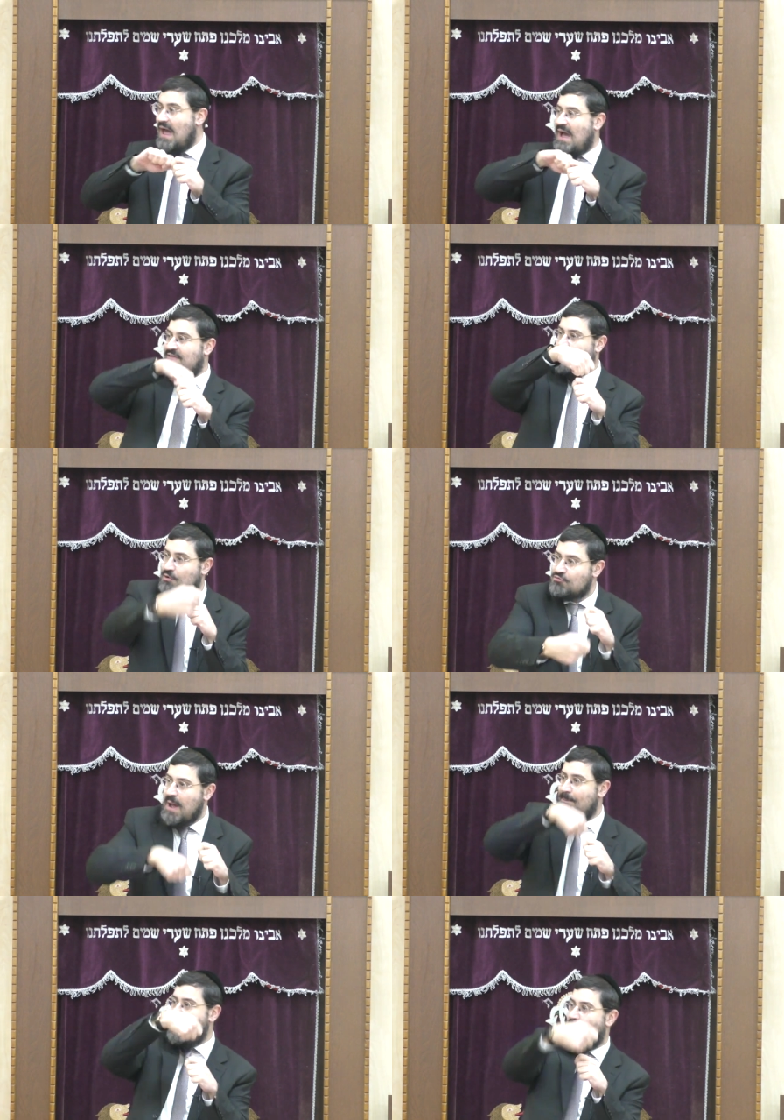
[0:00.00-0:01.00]
and they would
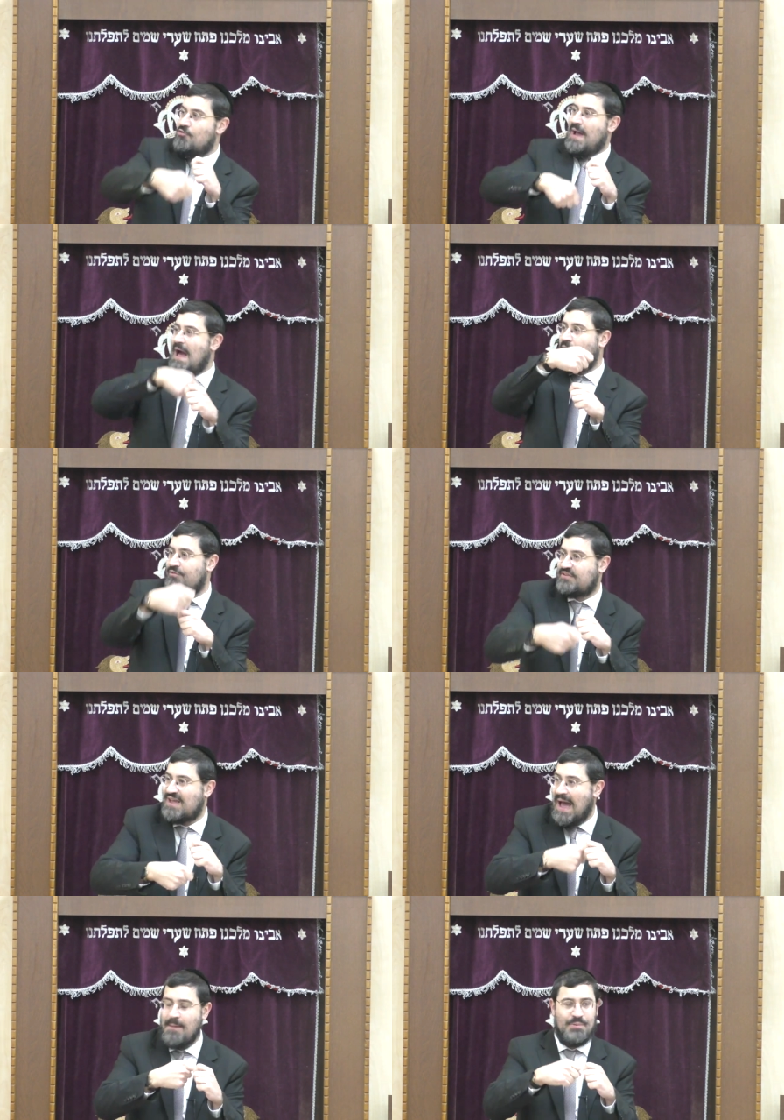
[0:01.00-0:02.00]
wrap it around the
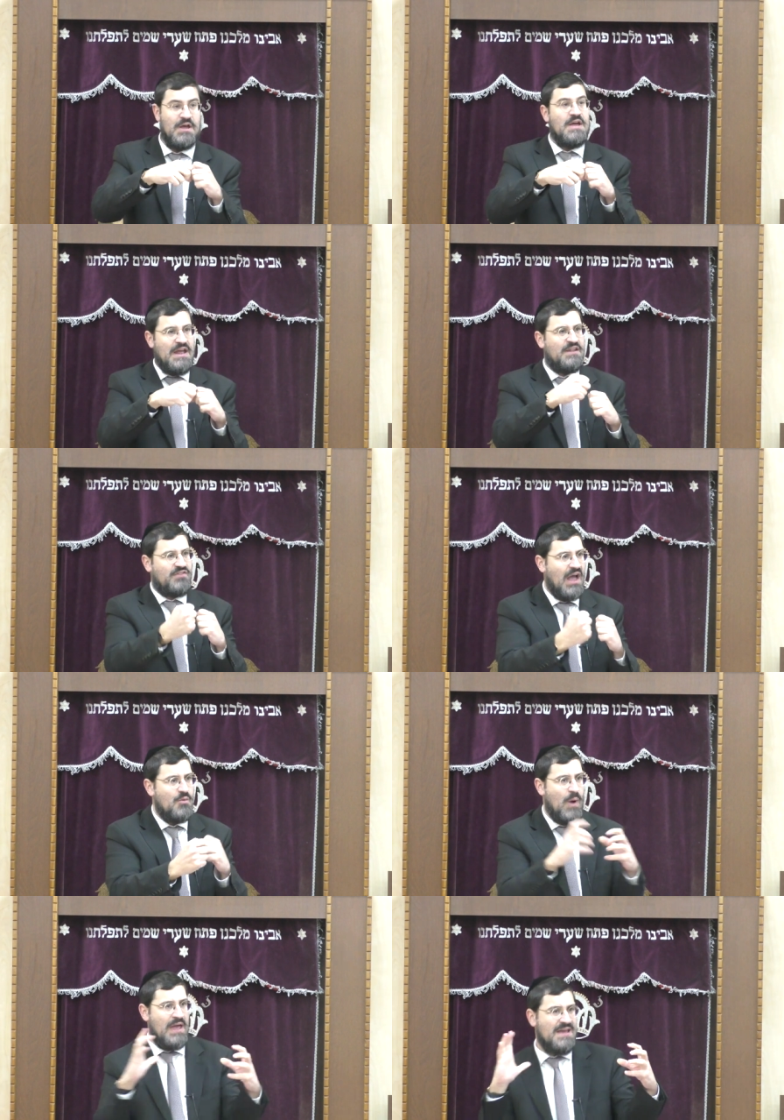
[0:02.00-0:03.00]
tap in a
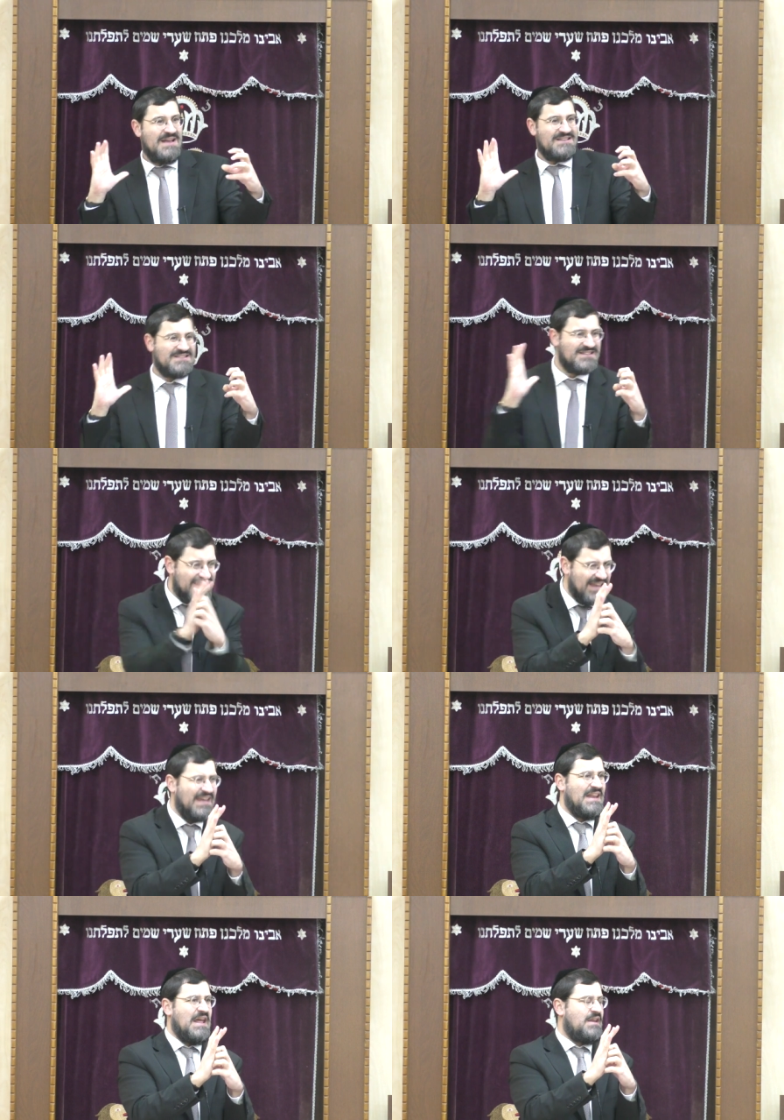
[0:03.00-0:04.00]
tight way, stick
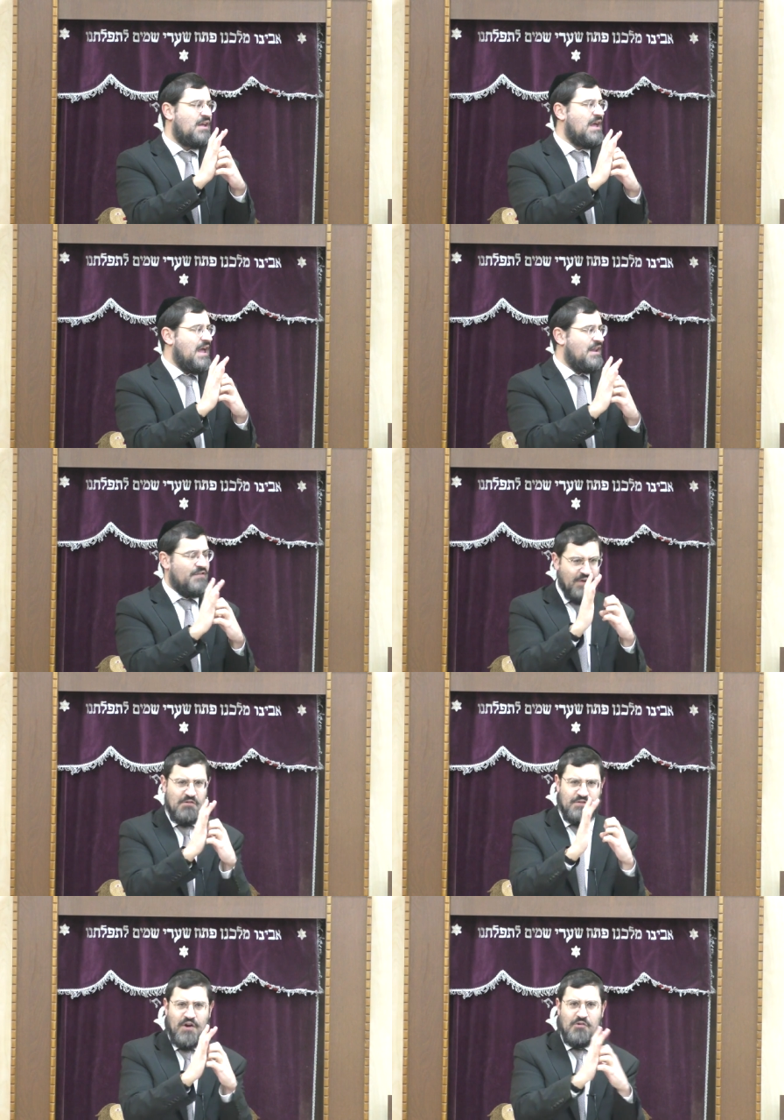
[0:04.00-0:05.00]
it in a
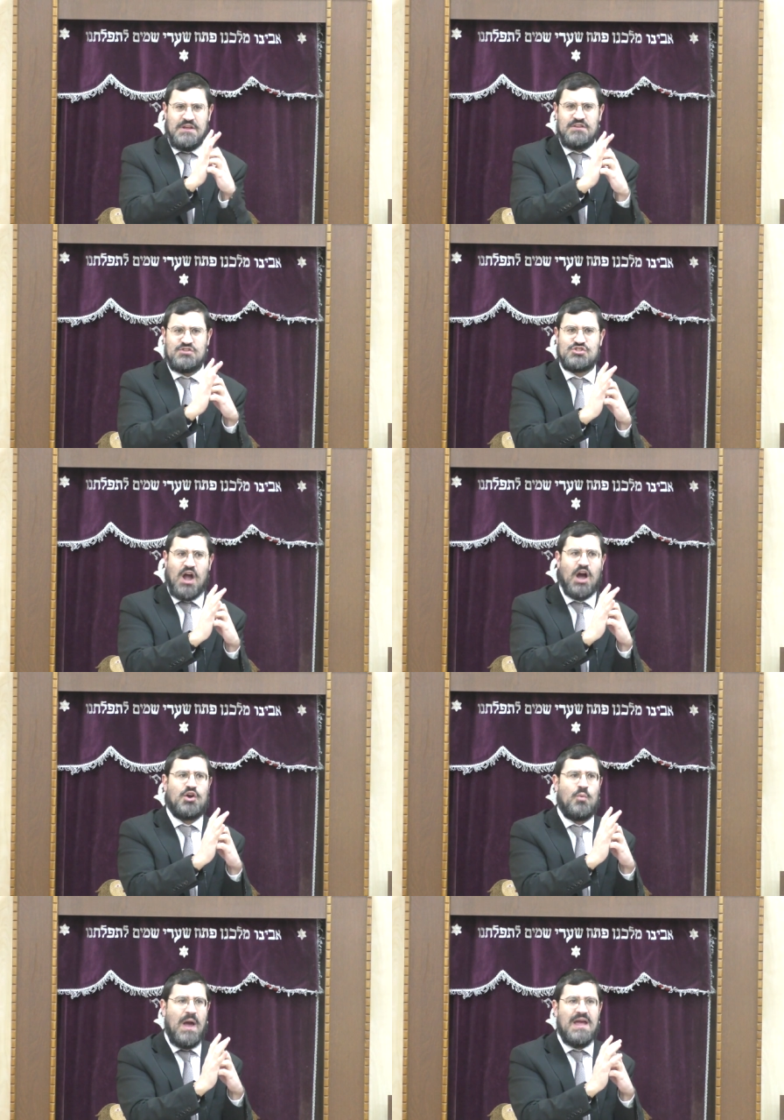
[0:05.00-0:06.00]
very, very
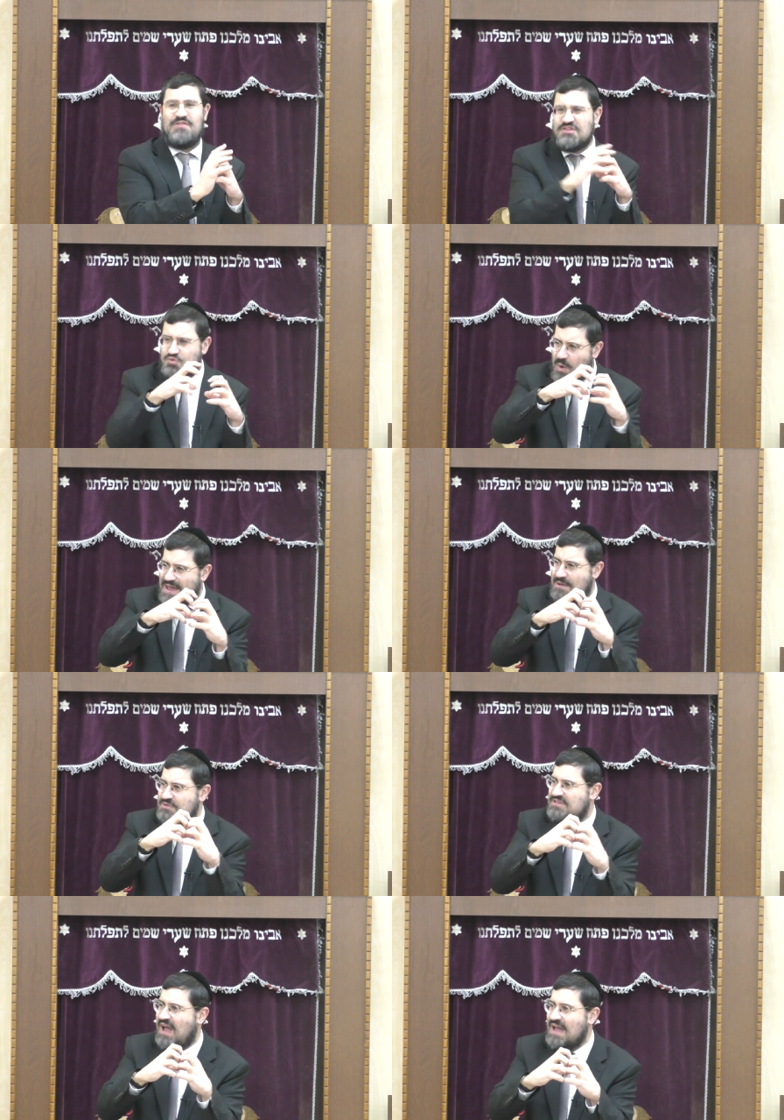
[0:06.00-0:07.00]
stark way, and this way it
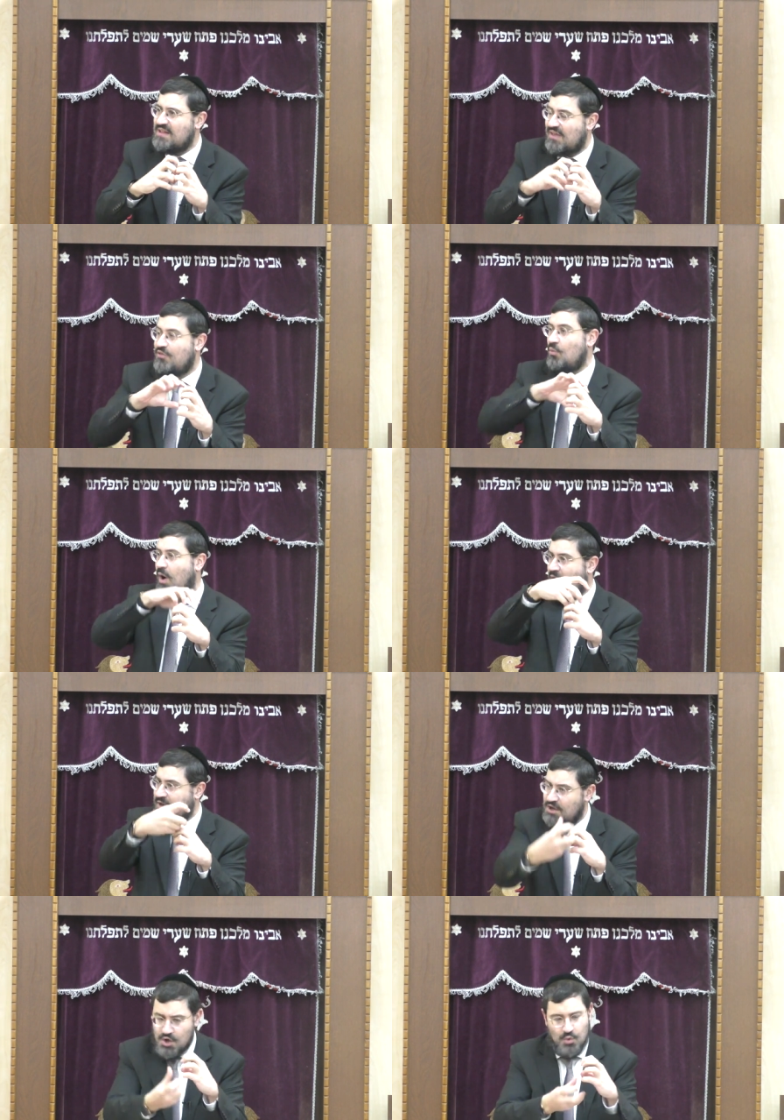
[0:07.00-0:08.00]
was tight and the
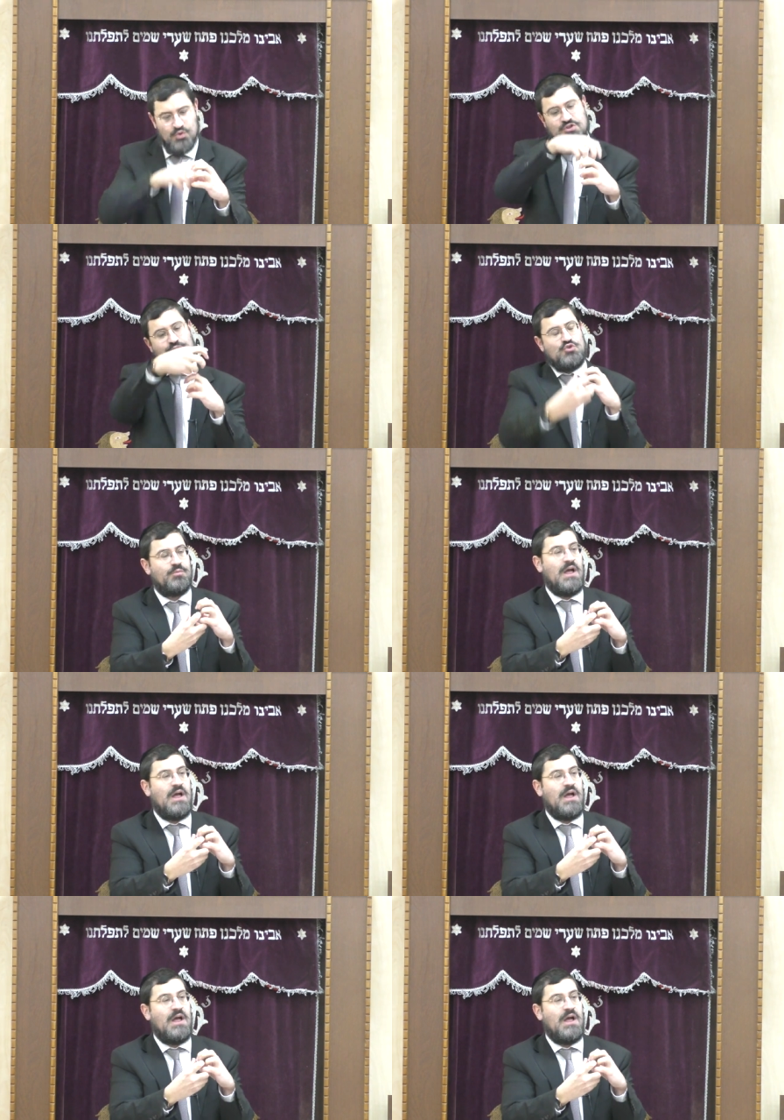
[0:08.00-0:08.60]
wine was absorbed.